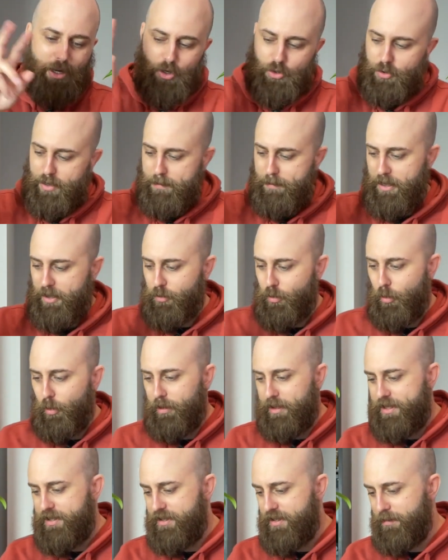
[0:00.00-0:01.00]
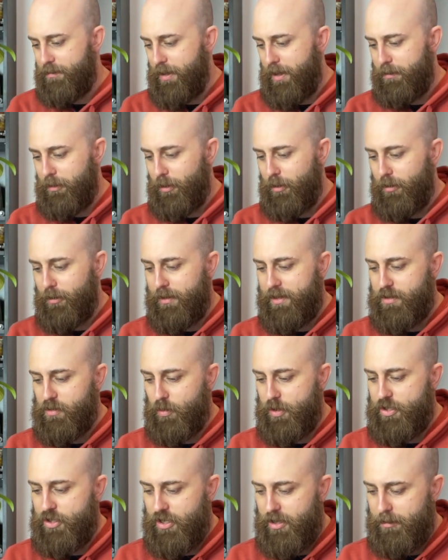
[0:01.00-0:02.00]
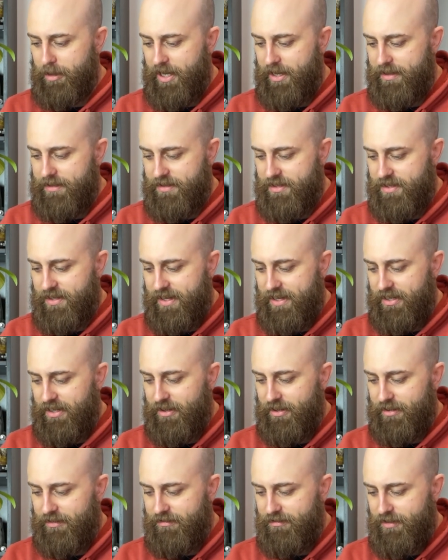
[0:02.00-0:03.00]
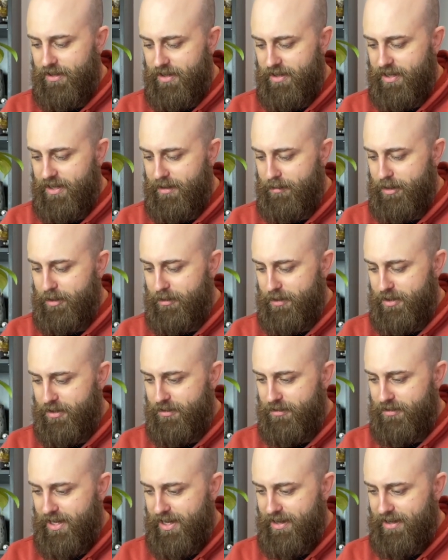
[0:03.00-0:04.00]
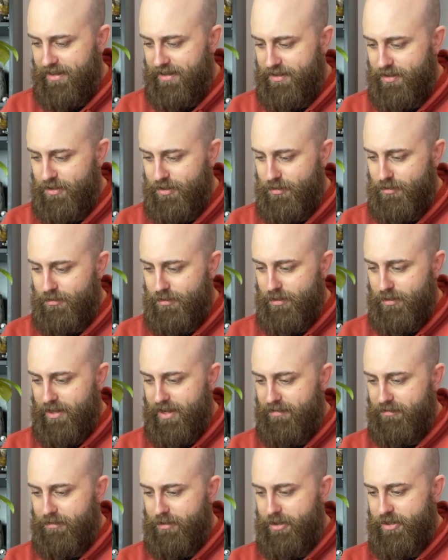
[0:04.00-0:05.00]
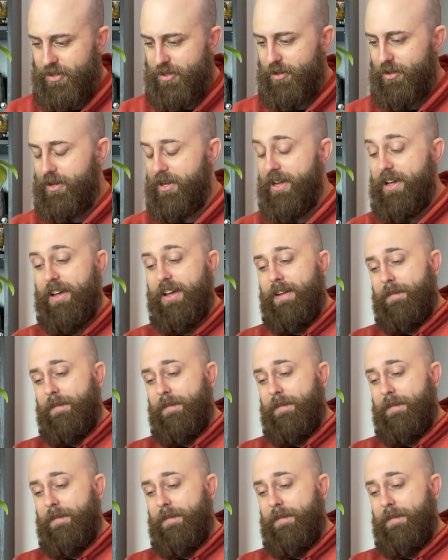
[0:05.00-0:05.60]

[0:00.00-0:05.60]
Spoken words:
creepy crawlies that people are always whinging about and saying, fuck coming to Australia, screw that for a joke.